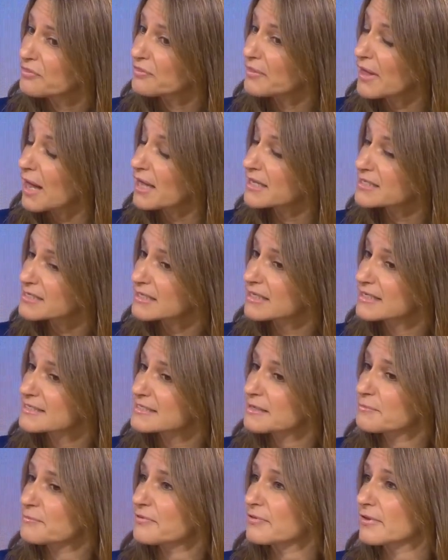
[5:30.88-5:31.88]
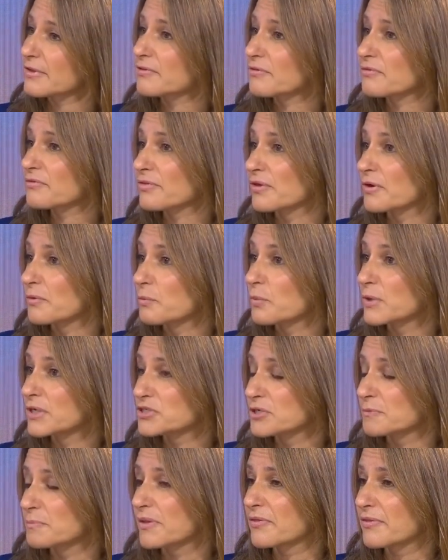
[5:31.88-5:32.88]
that is something that we
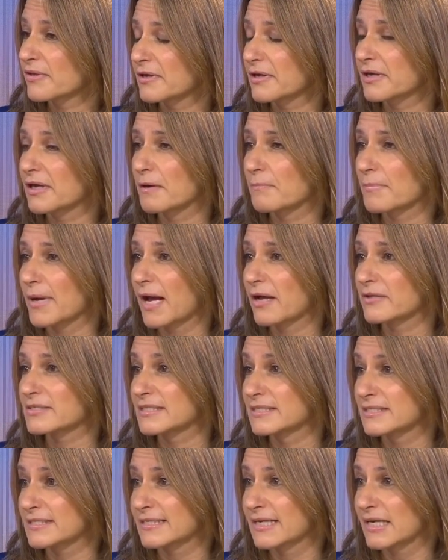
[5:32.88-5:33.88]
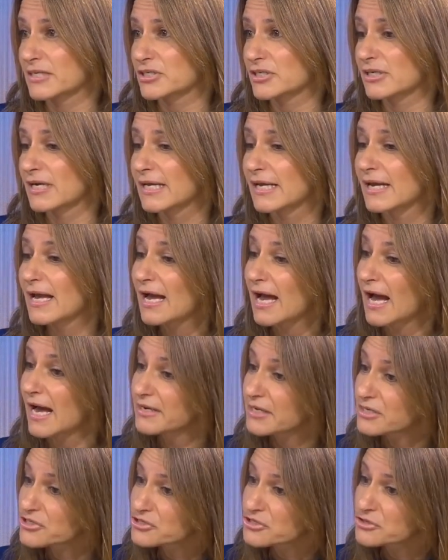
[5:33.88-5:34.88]
should be thinking about internationally.
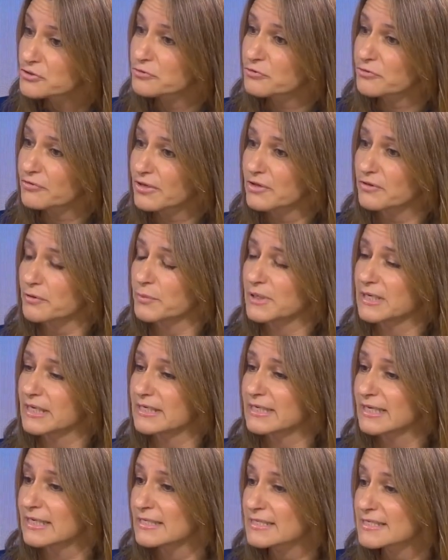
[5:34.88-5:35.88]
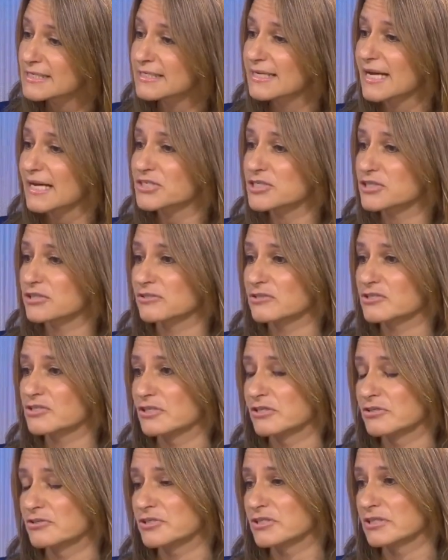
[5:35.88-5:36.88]
And I do think that we need international
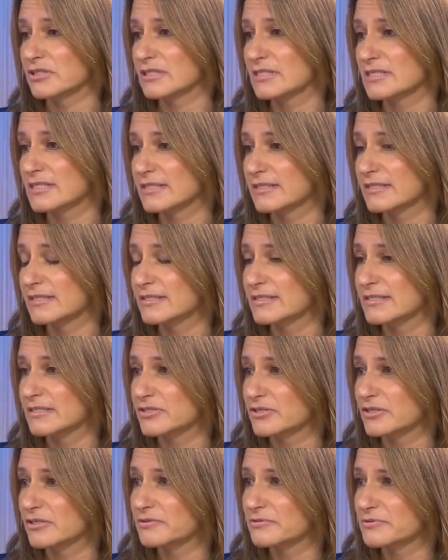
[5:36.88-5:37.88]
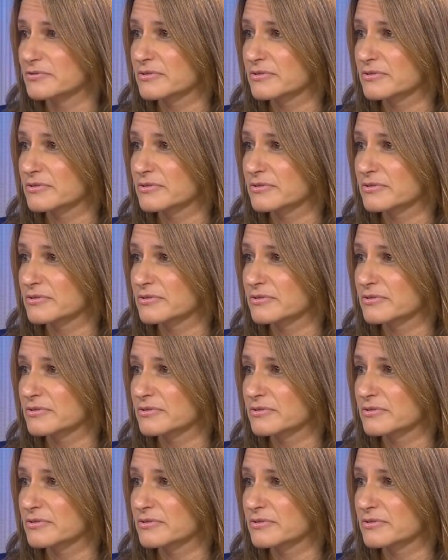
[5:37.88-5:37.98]
solutions to these issues.